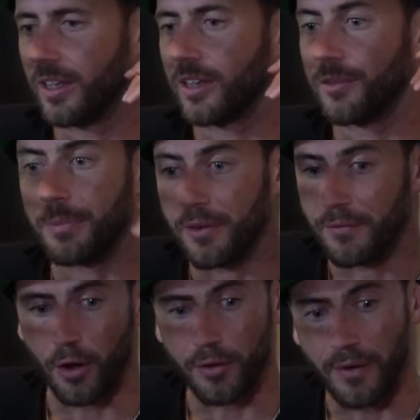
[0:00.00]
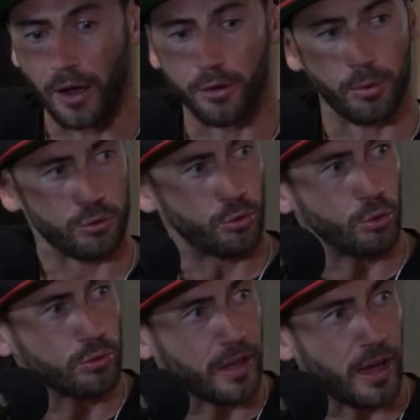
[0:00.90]
can be a very valuable
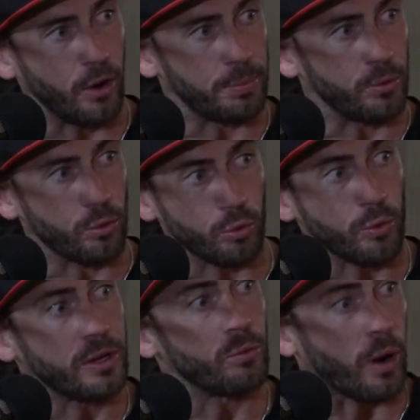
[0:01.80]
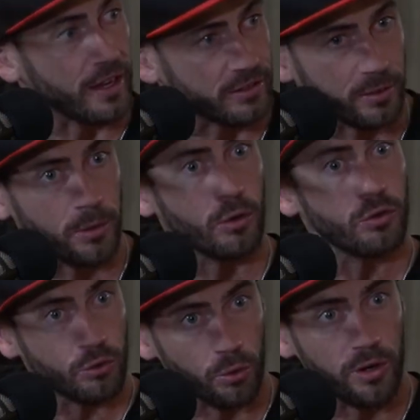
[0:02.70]
tool to help rewrite some of those
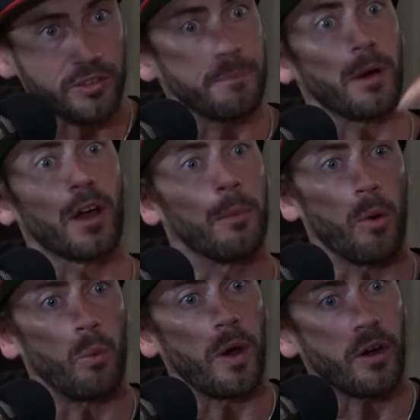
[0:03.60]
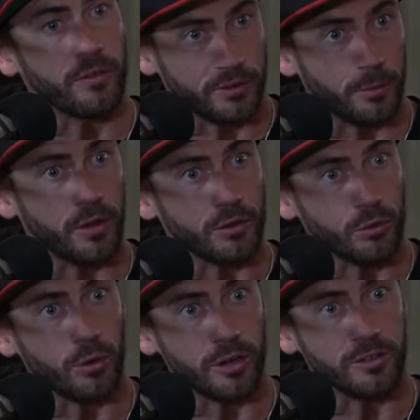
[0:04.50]
stories and become aware of some of the
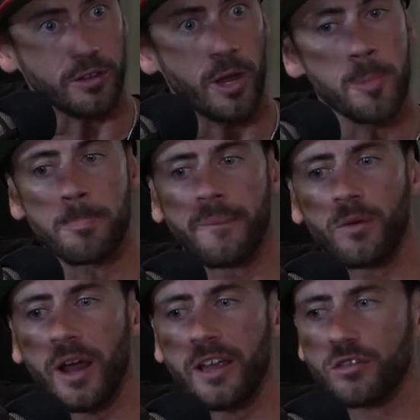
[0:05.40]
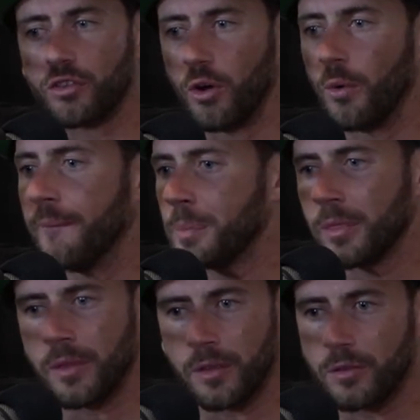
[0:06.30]
stories, right? So,
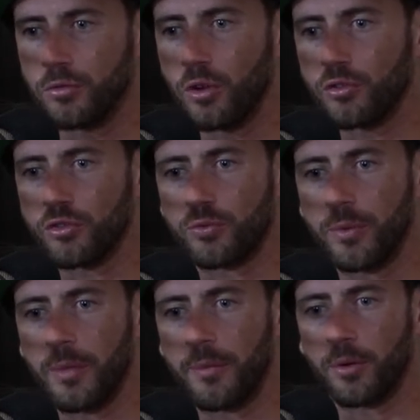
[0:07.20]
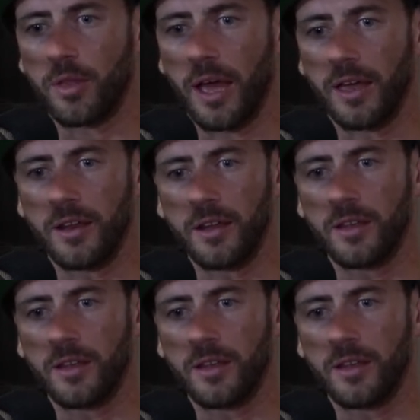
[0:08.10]
you know, just remember that